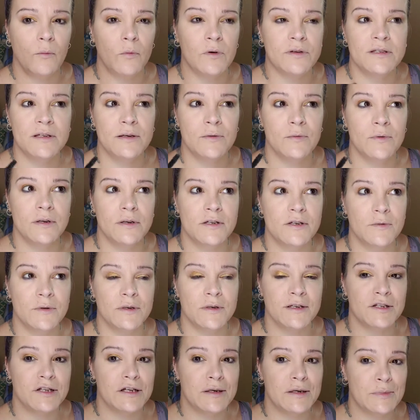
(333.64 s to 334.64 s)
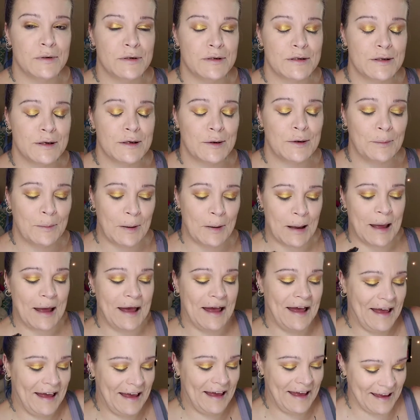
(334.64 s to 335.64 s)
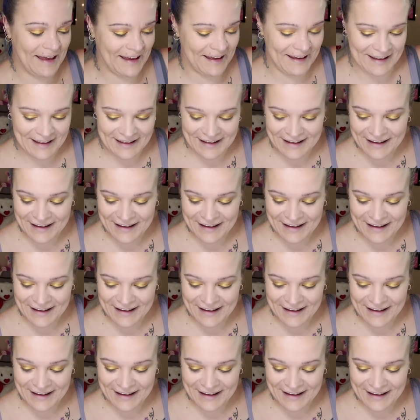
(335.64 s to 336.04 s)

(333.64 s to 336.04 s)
we'll see which one's cheapest though.